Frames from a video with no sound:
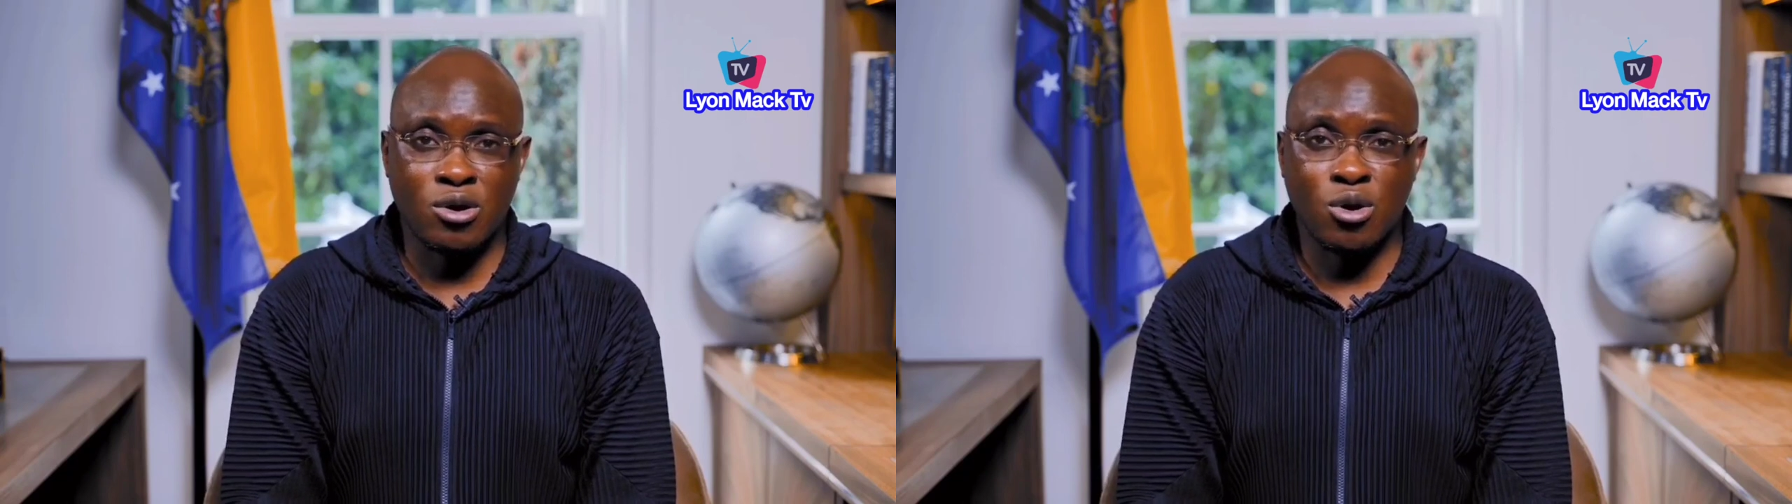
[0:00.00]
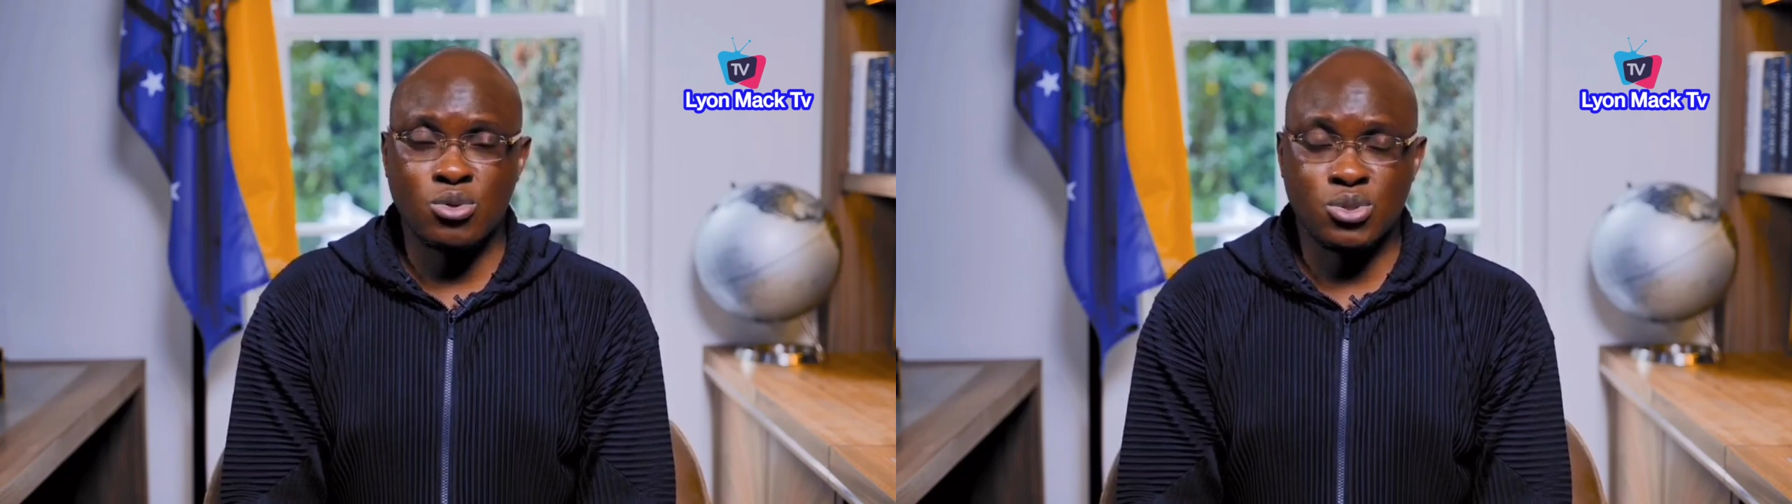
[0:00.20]

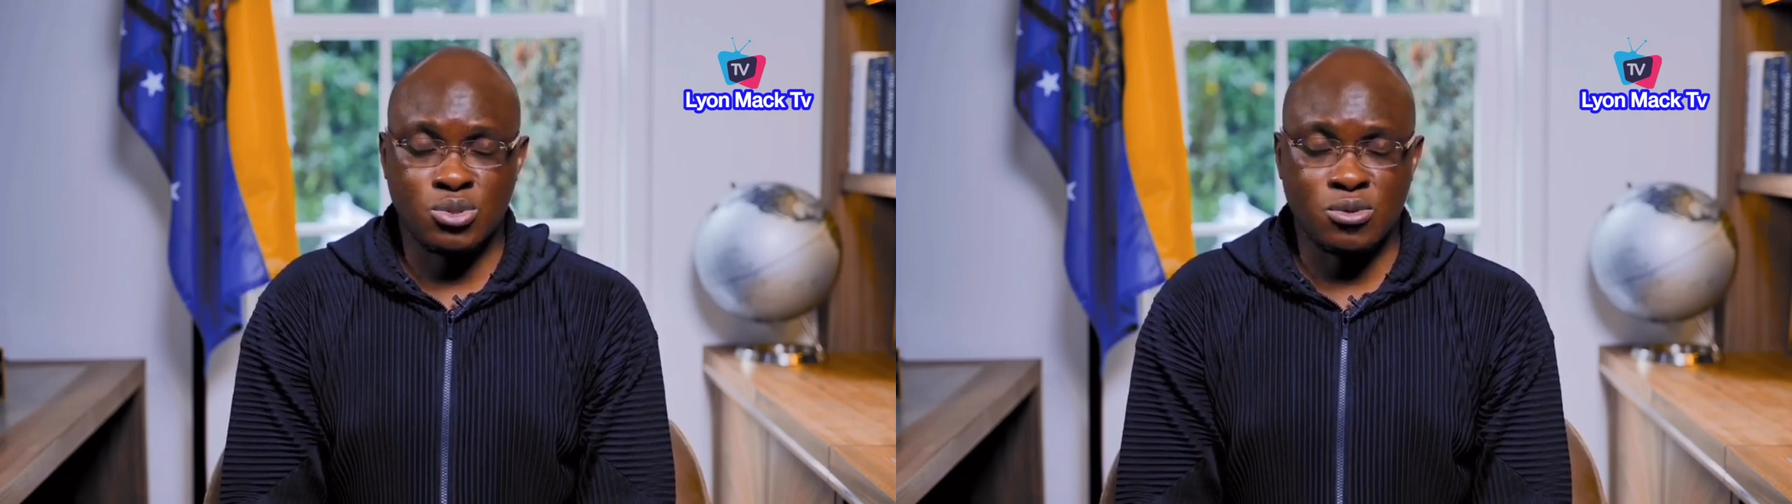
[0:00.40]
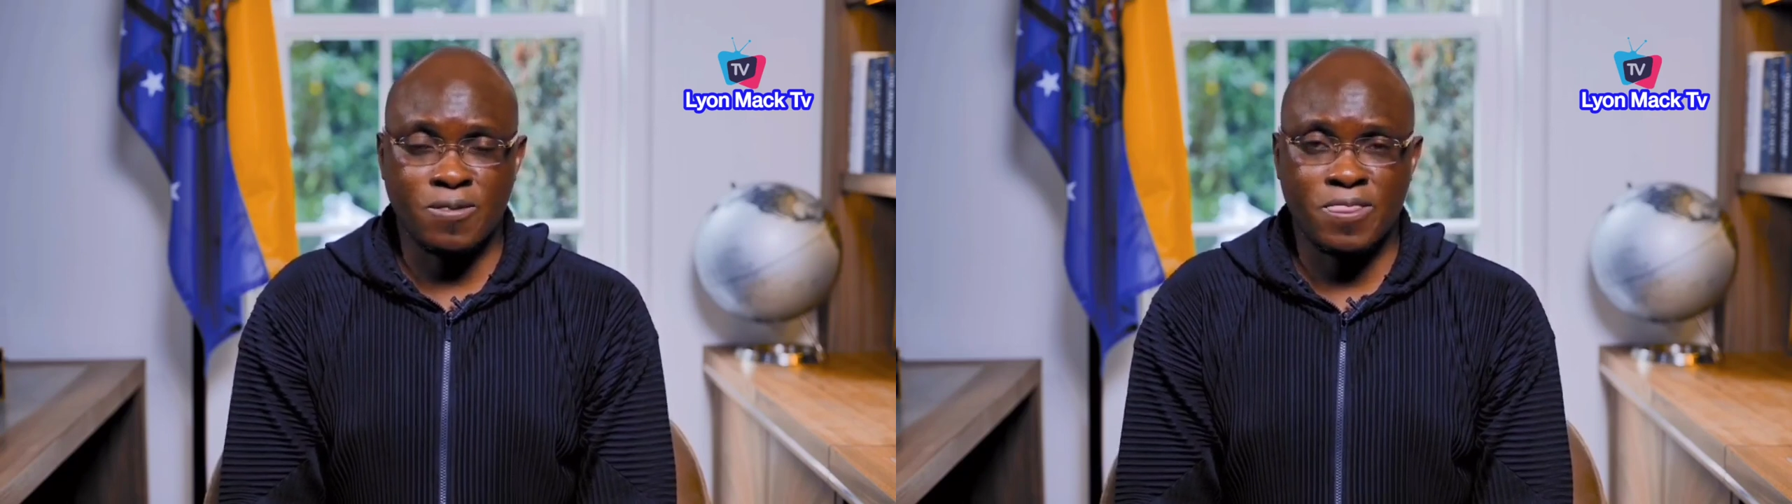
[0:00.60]

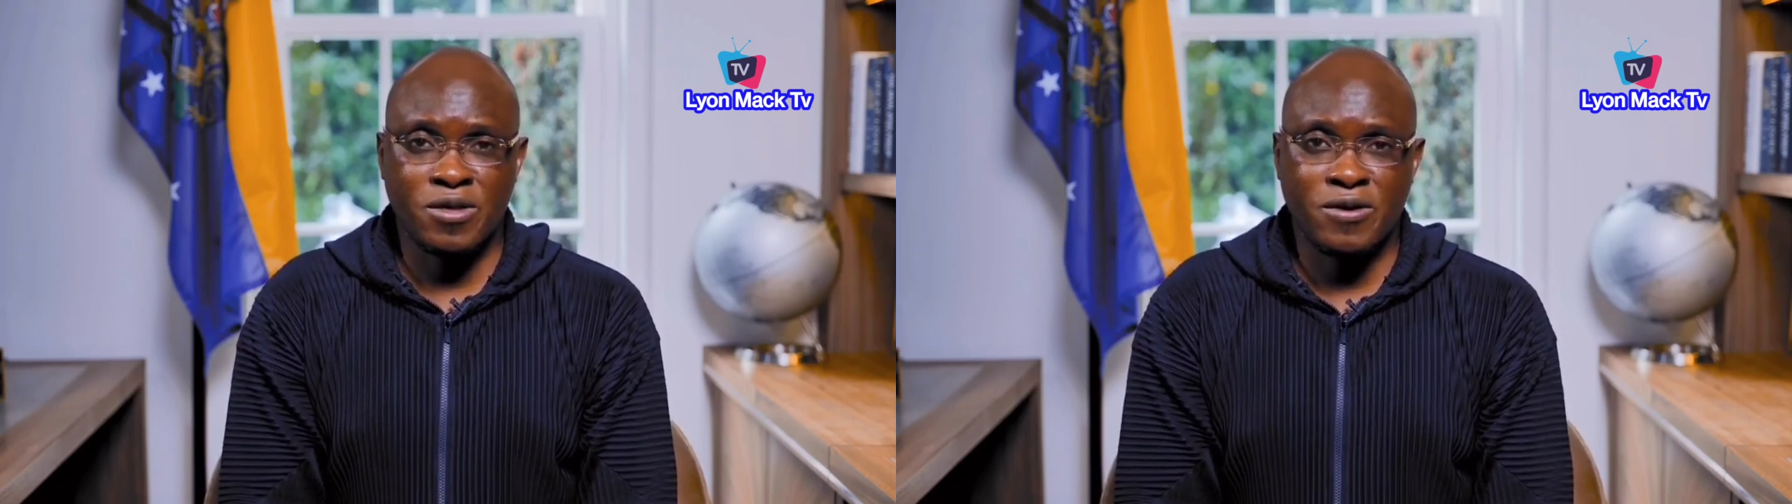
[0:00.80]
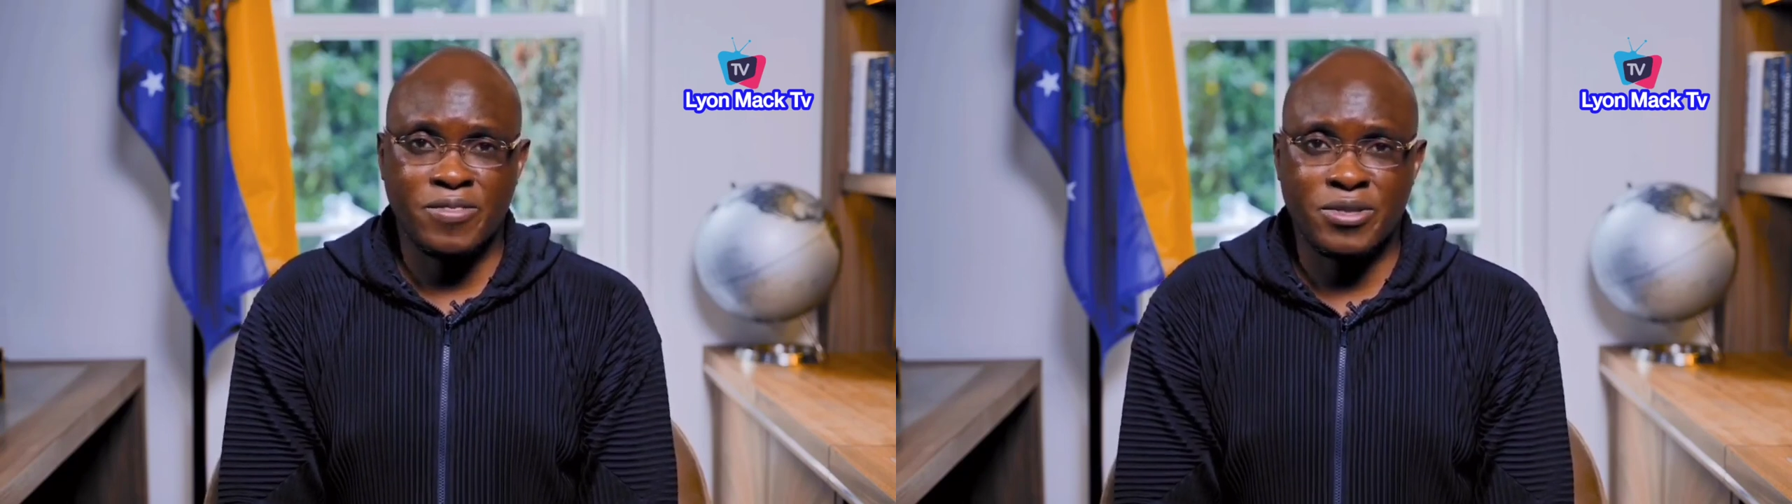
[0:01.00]
Also,
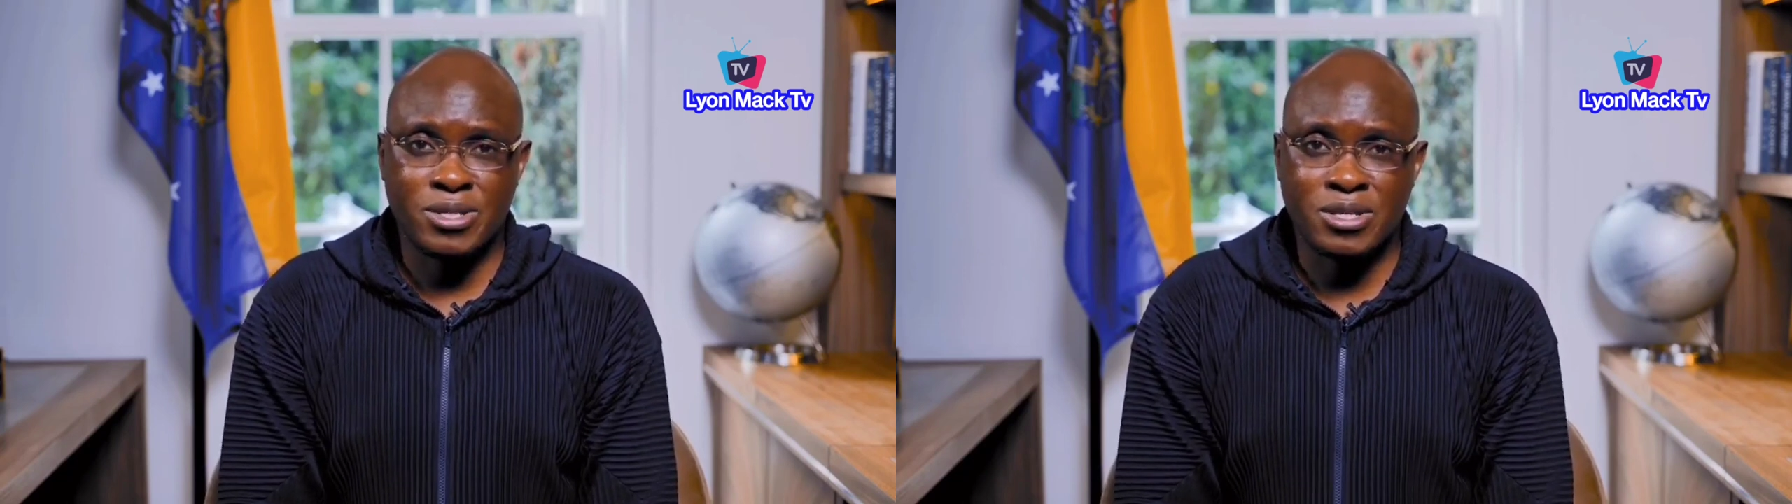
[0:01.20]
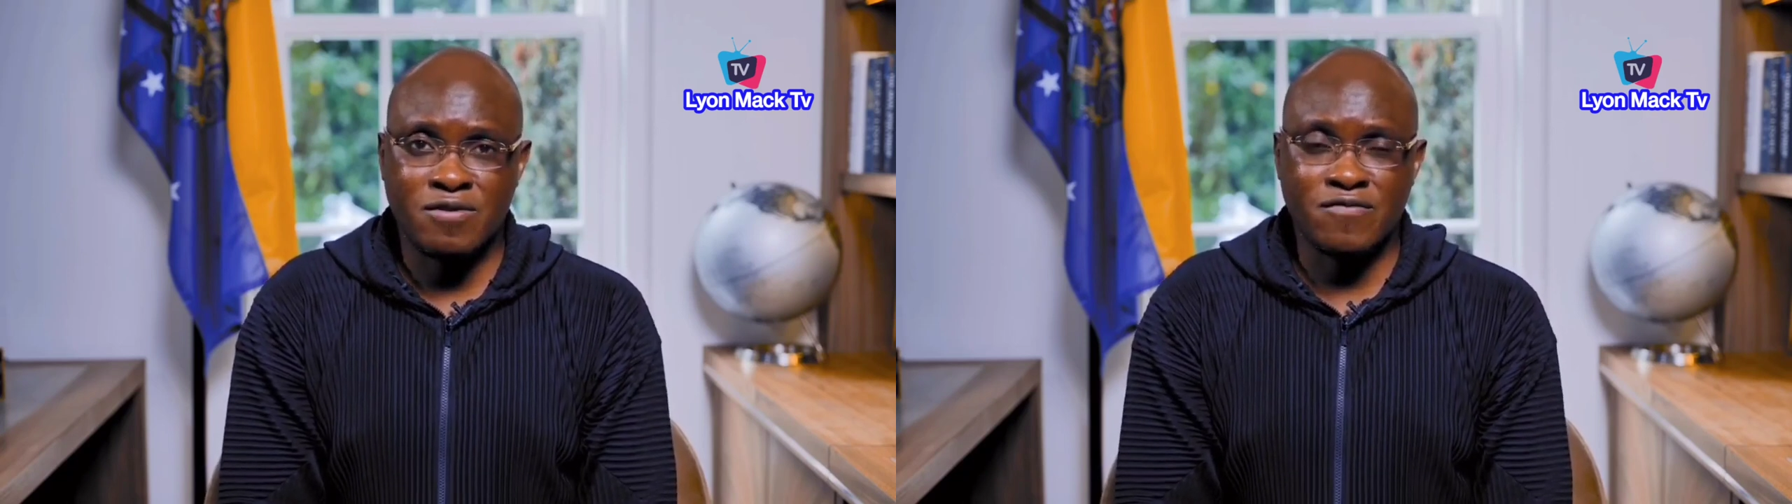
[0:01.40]
the
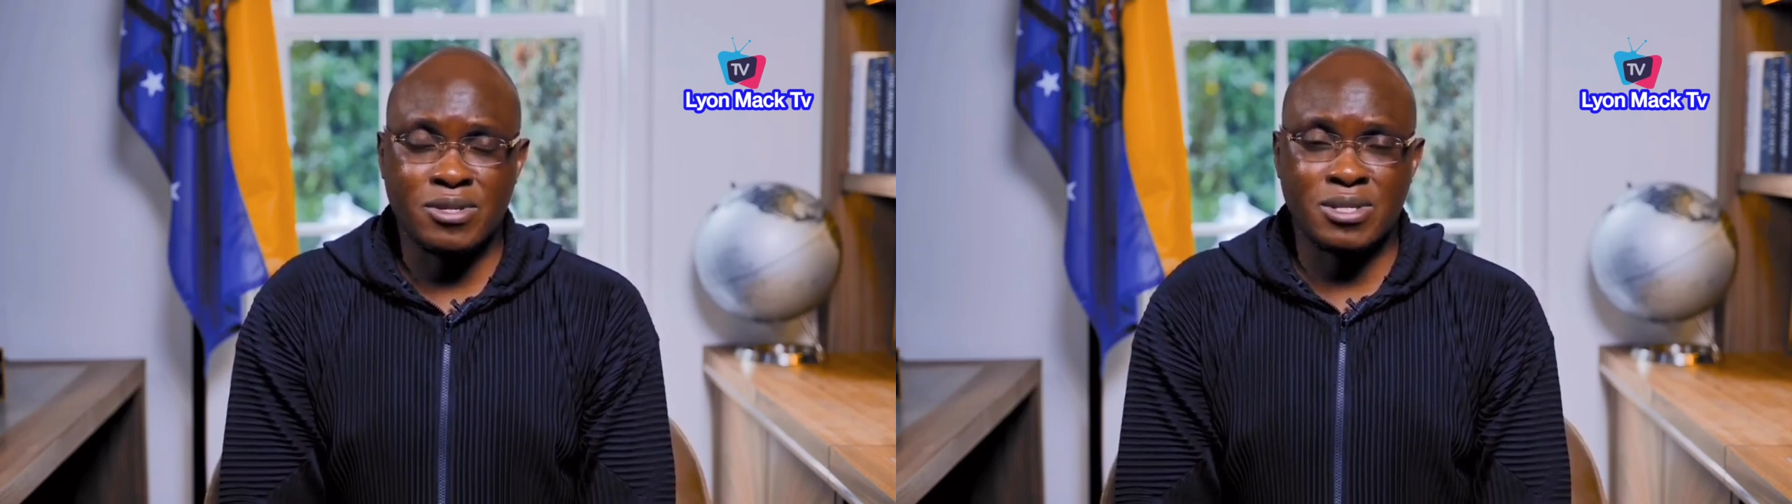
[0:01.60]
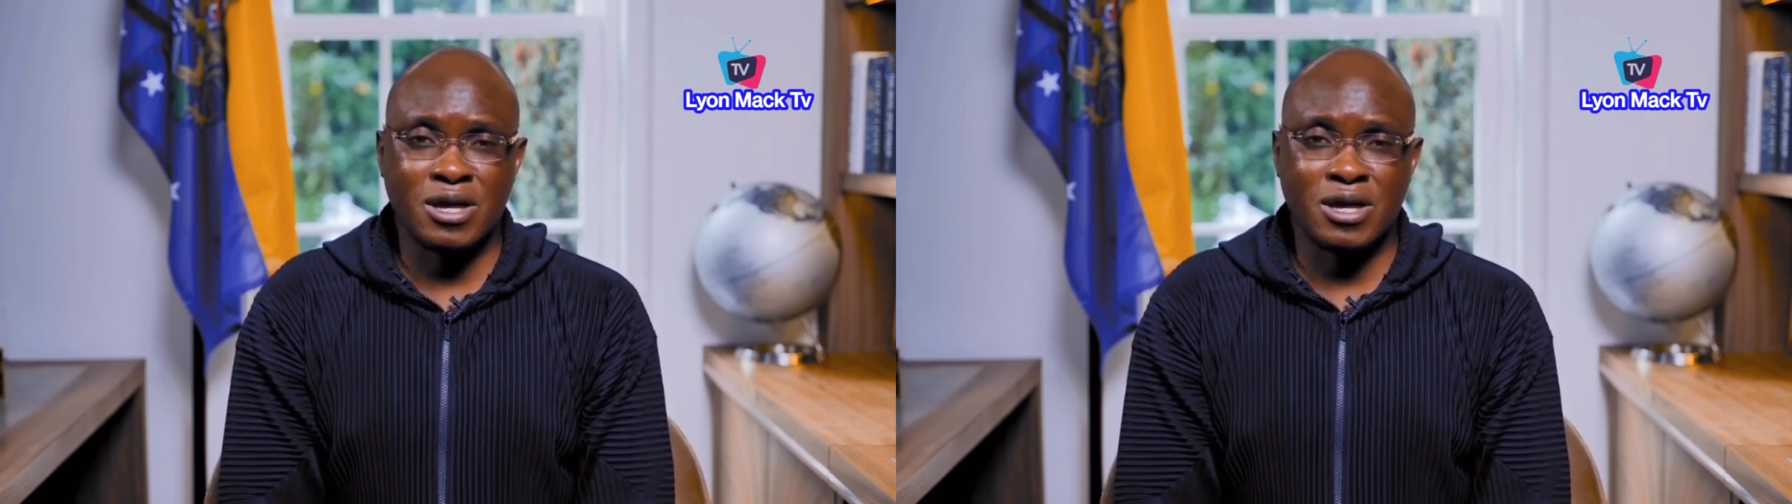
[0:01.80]
service